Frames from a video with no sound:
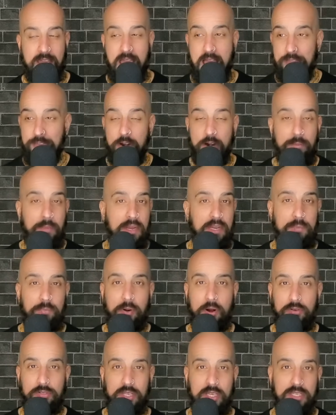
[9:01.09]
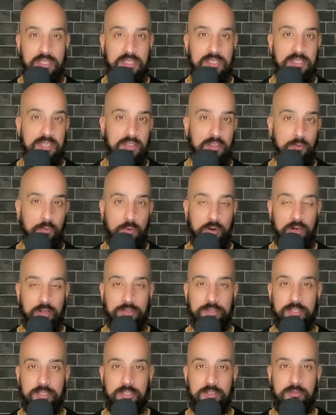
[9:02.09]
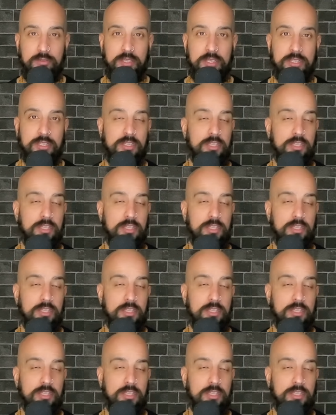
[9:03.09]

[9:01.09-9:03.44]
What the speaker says: And there are many processes in the world to do this.